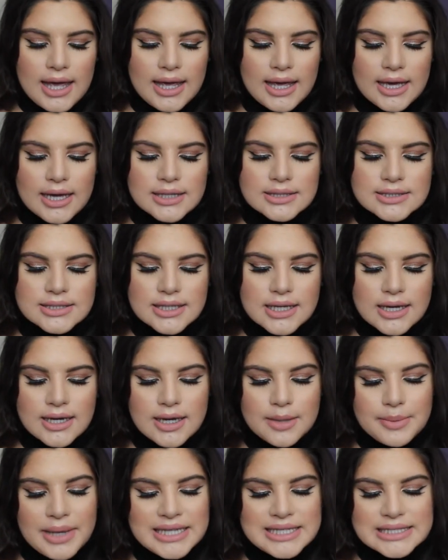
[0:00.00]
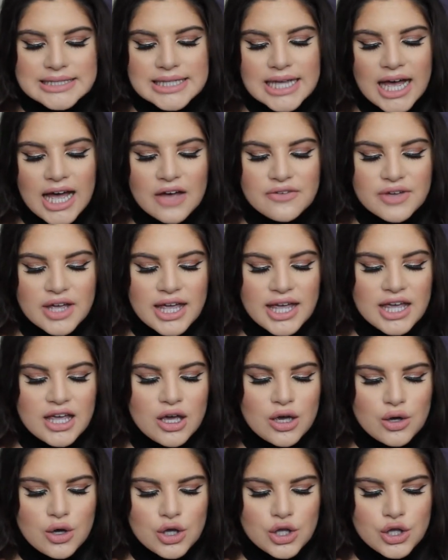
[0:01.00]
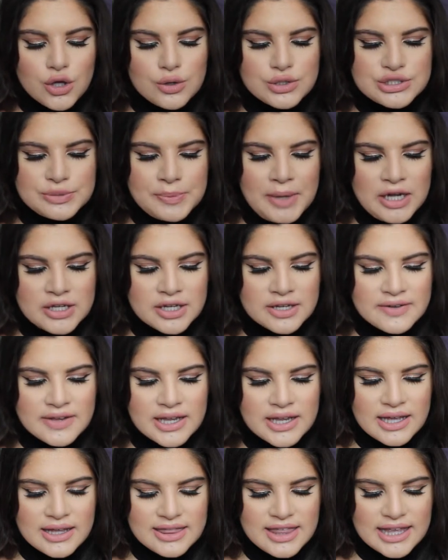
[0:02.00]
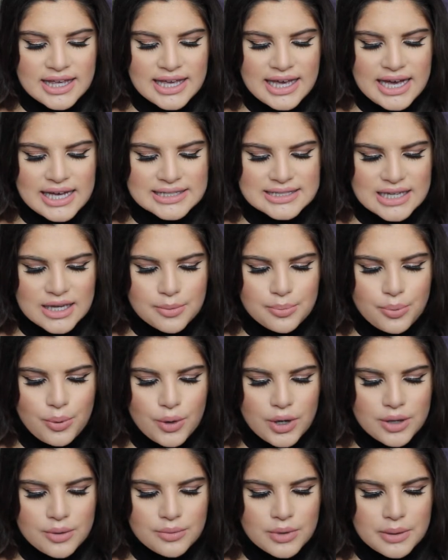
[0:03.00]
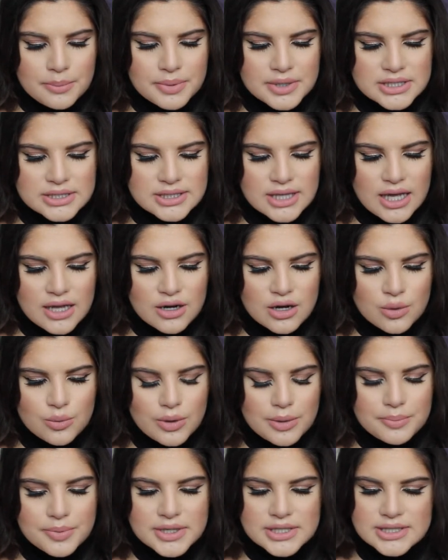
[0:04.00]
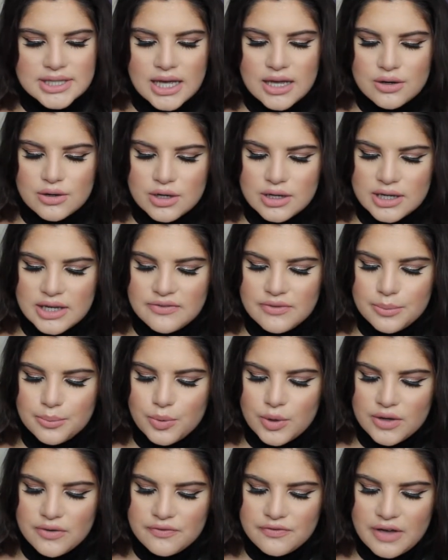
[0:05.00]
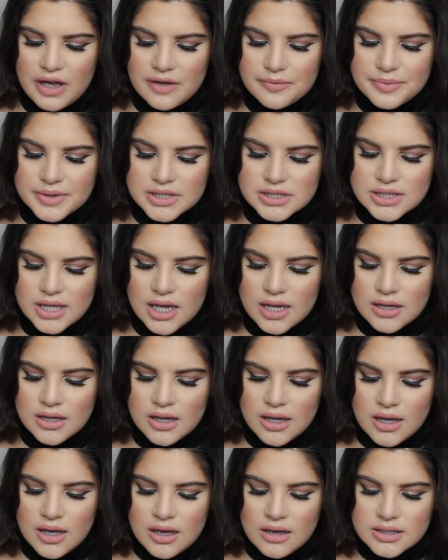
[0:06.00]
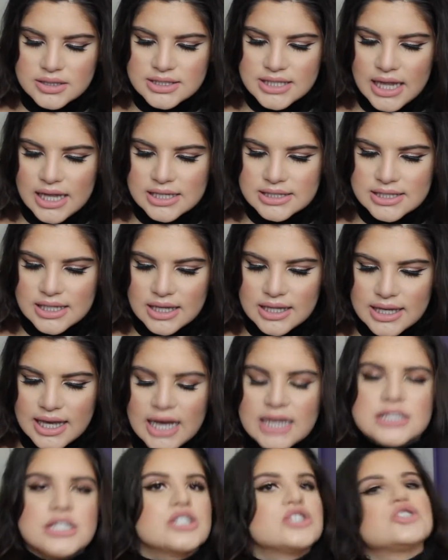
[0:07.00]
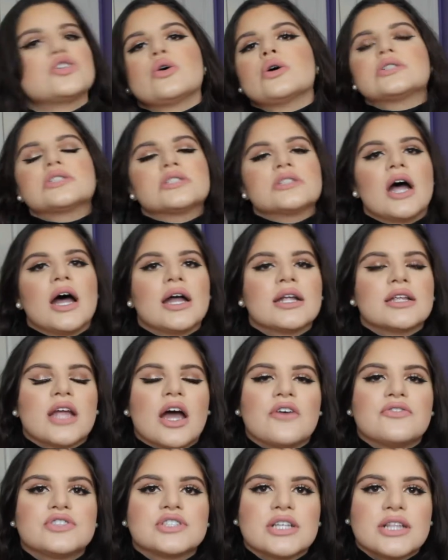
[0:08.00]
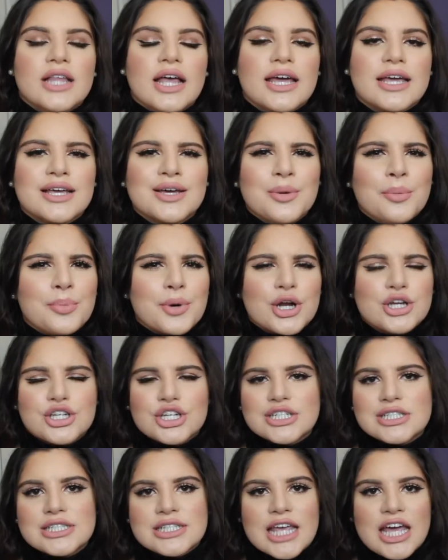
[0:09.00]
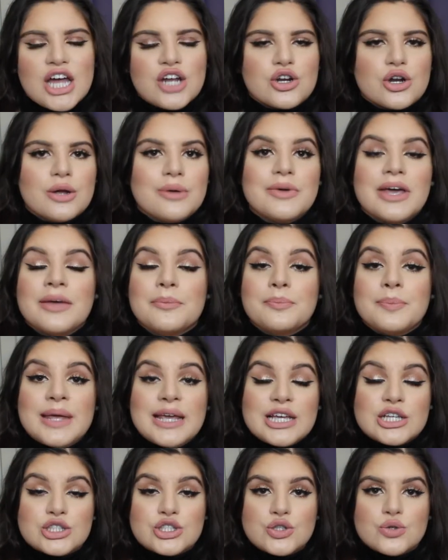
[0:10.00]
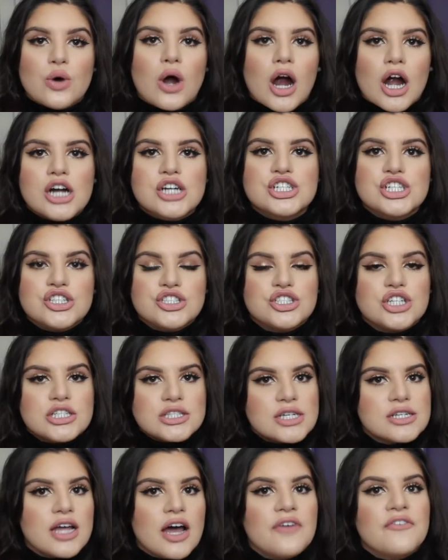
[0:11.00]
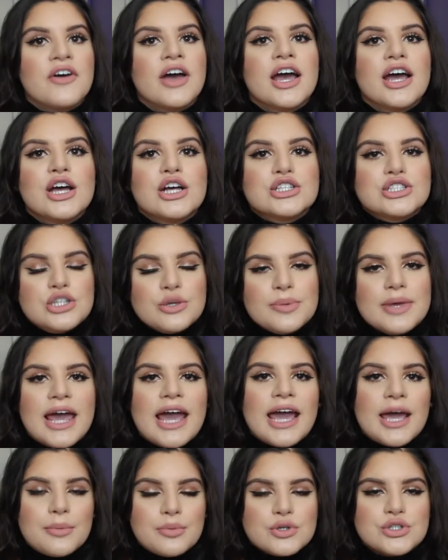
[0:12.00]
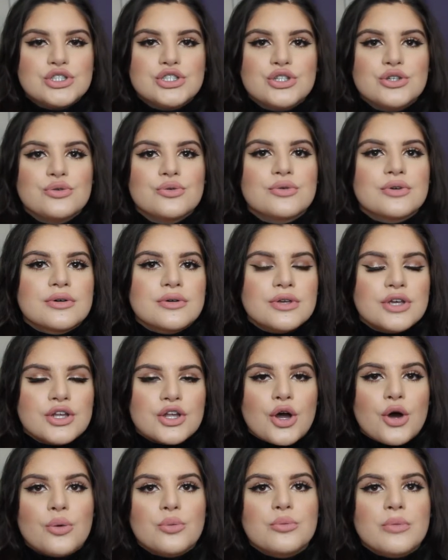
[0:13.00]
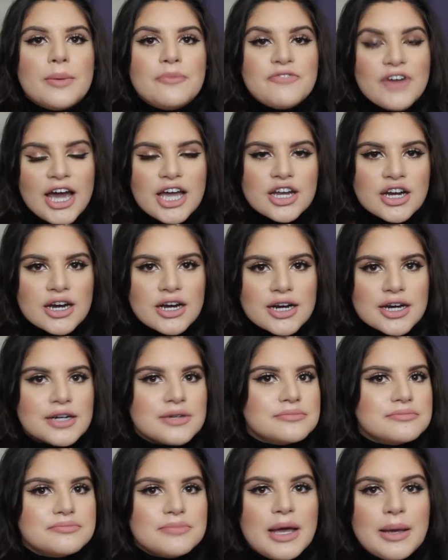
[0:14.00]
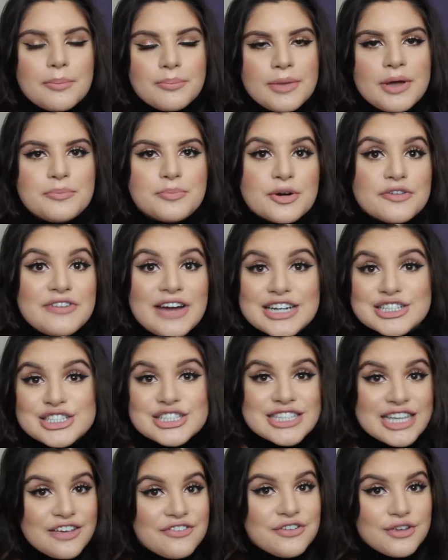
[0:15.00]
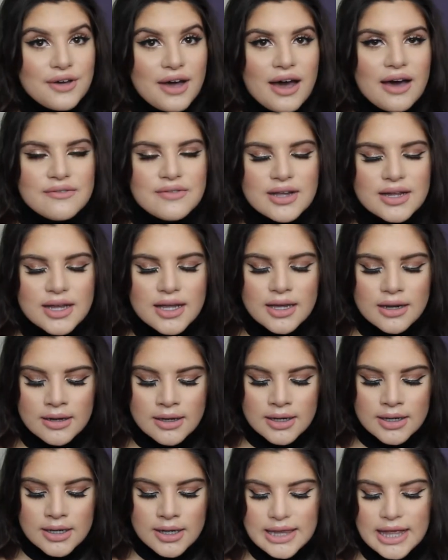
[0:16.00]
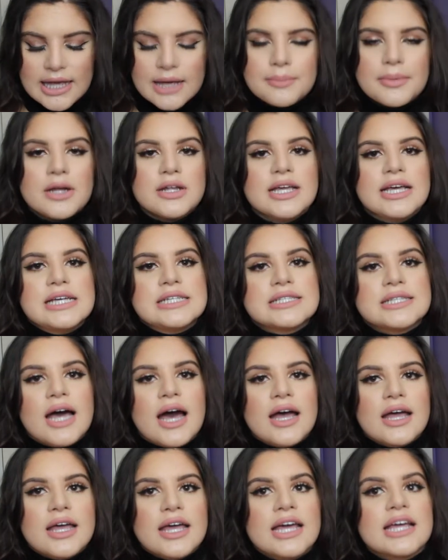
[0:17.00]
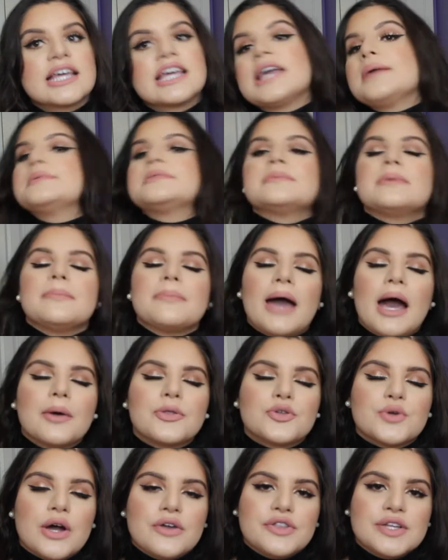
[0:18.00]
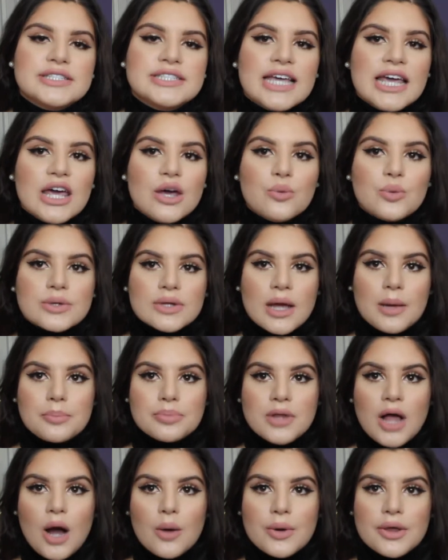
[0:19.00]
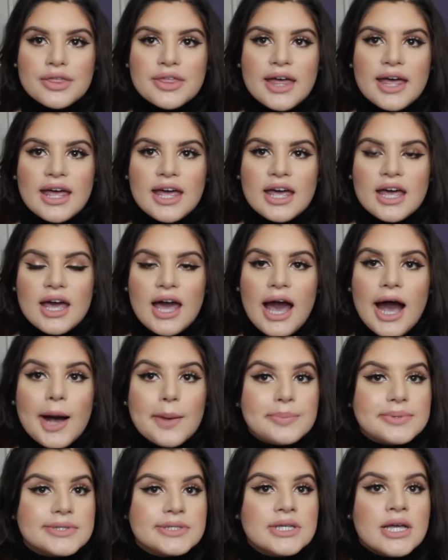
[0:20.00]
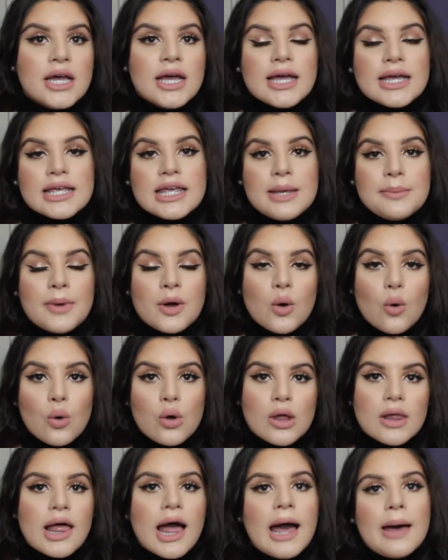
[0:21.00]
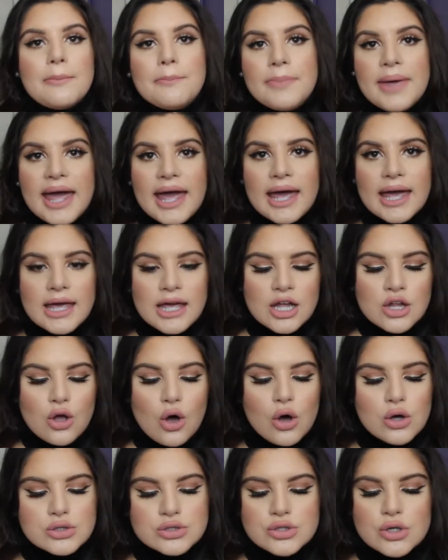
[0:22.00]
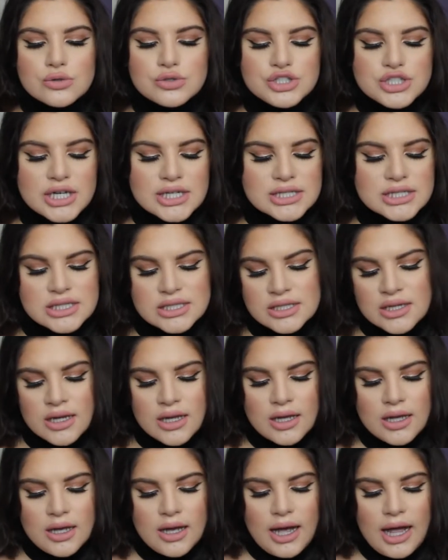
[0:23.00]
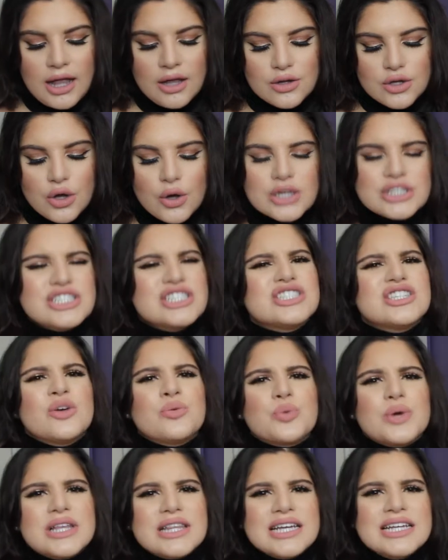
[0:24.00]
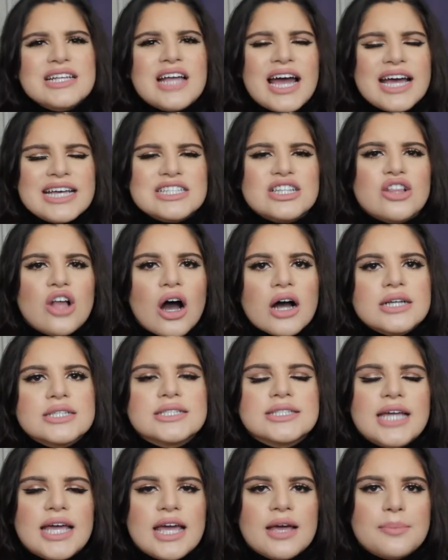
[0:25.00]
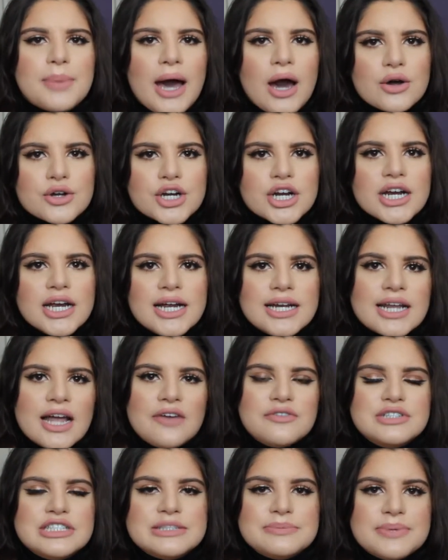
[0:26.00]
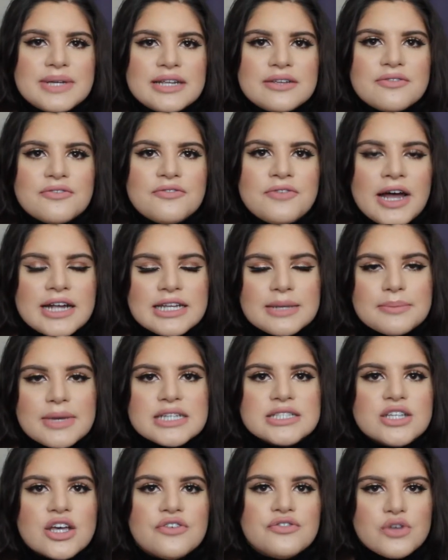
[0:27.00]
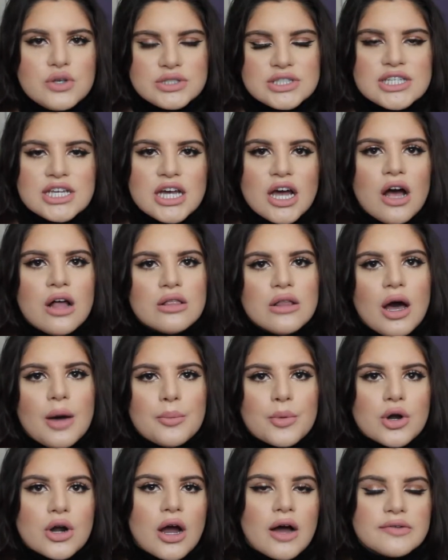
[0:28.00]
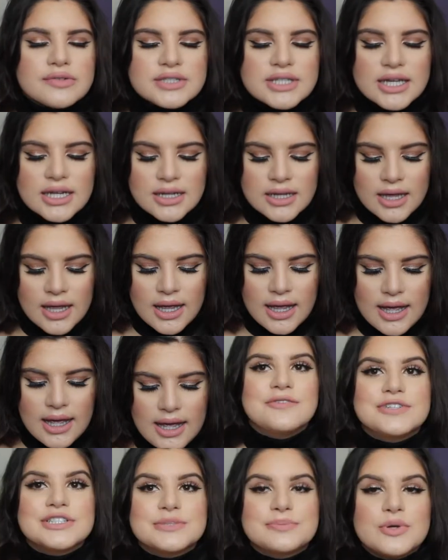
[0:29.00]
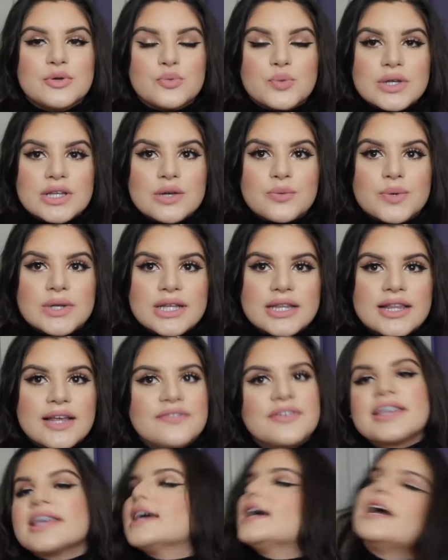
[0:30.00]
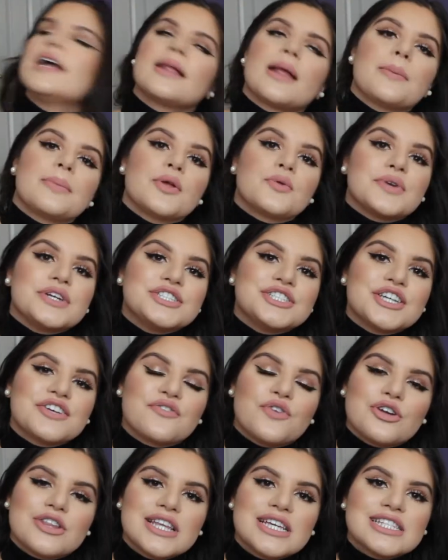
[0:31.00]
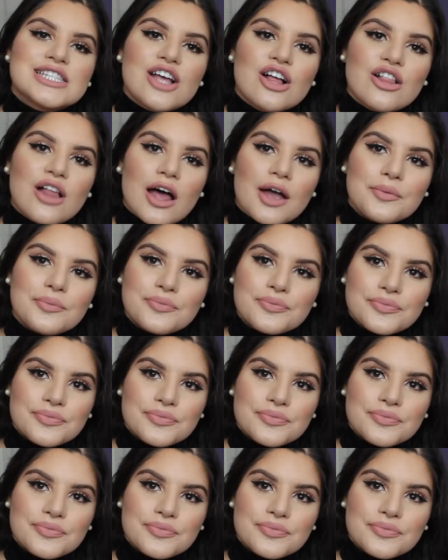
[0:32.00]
And it doesn't have a huge amount in I think it has like 0.1% or 1% or even 0.5% salicylic acid. So it's not enough to like burn your skin or it being too harsh. It's just enough to be able to, you know, fight your imperfections if you have any. What I like about it is that it keeps me matte throughout the day. When I blot with it, it helps keep my oil at bay. It also just, I don't know, it's just a really nice long-staying powder, and I've just been finding myself using it a lot more often. I've just been really, really loving it, and I've been reaching for this a lot.